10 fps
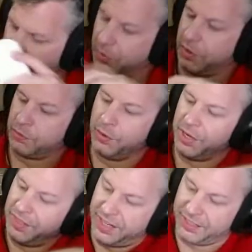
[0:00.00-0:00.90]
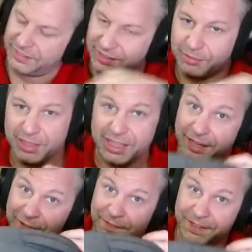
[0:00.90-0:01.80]
throw it in there. I mean,
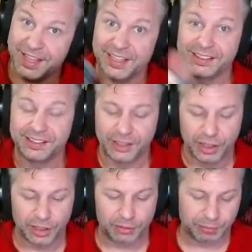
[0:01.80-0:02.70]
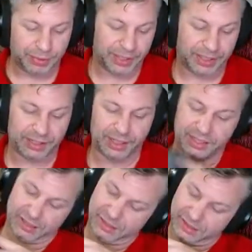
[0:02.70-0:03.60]
it'll fit, but
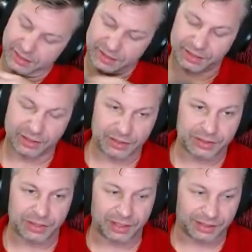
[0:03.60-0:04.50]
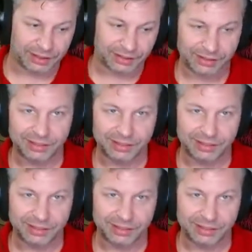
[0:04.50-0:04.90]
you start